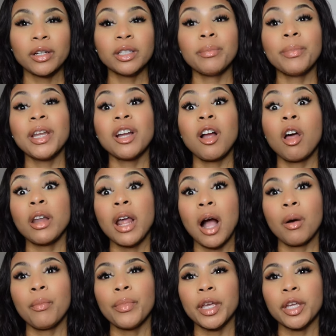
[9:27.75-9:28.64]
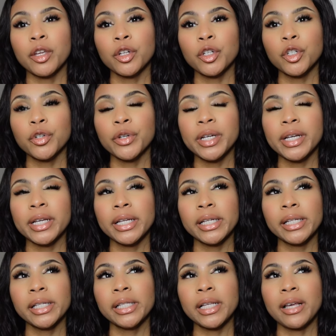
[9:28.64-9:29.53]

depending on how big your tree is.